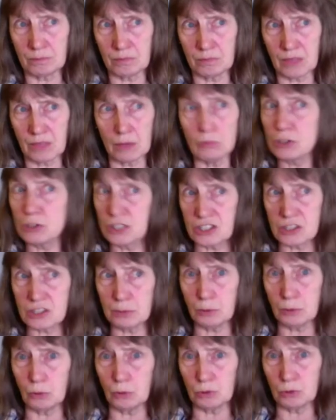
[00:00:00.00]
they wouldn't
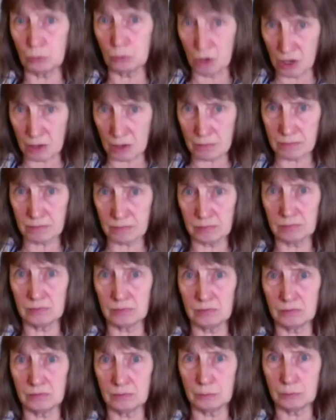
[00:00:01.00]
support the Worm
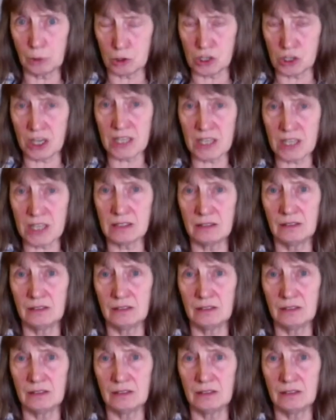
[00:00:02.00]
project,